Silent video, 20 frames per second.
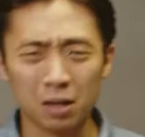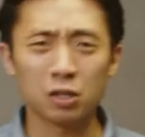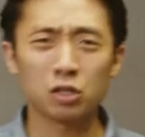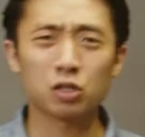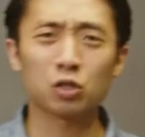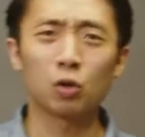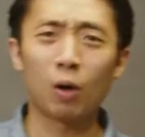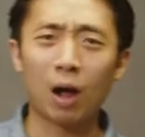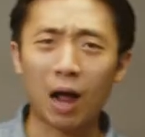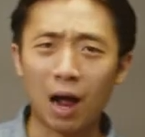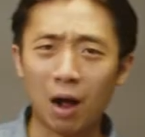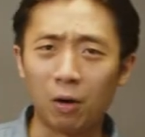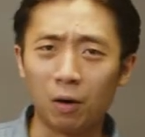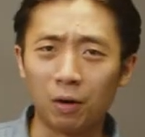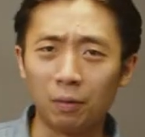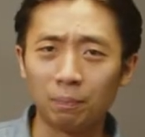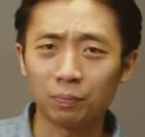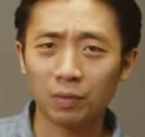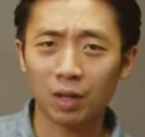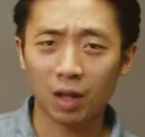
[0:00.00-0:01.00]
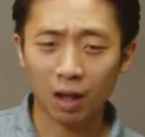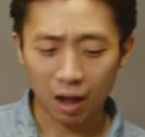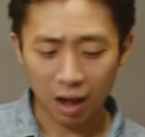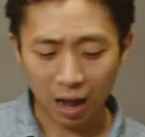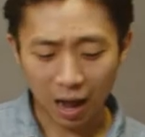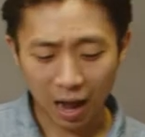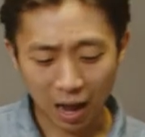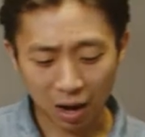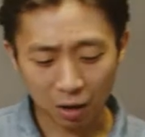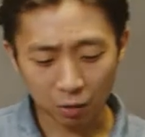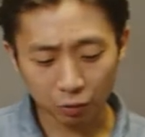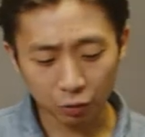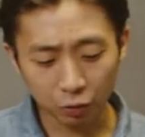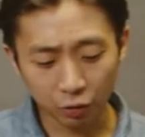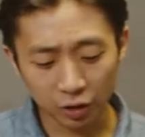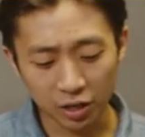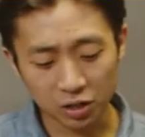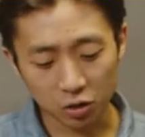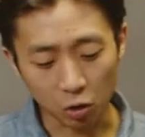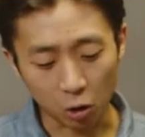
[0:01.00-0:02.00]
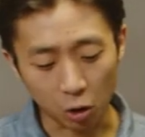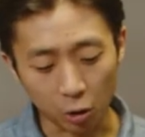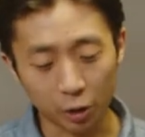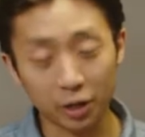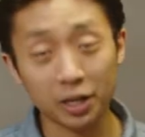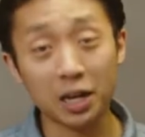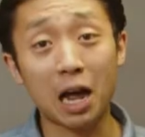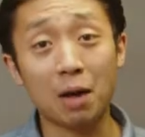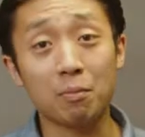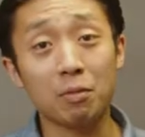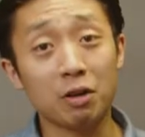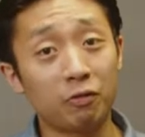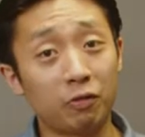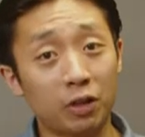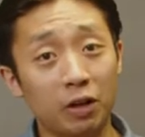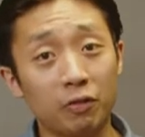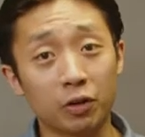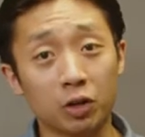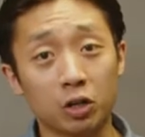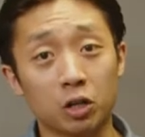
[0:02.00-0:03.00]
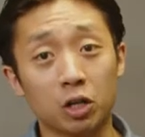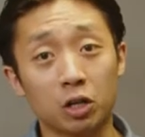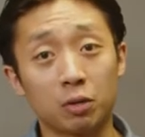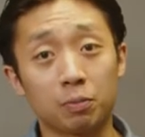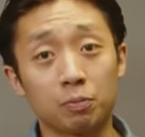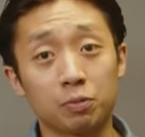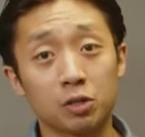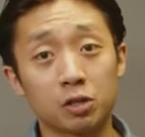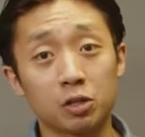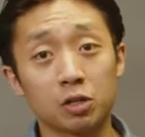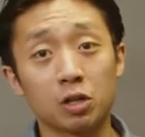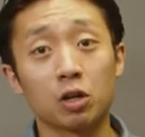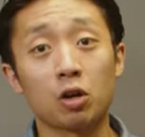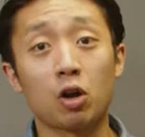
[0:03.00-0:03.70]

So how? How do these Origami Flavor Cups